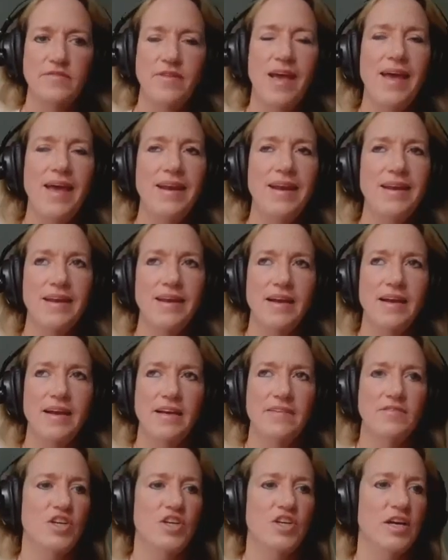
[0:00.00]
any kind
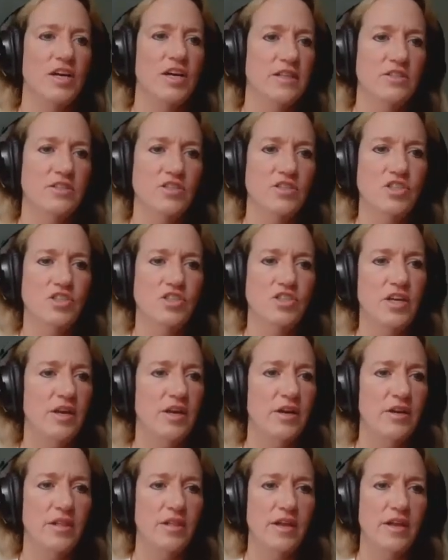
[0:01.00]
of challenge in our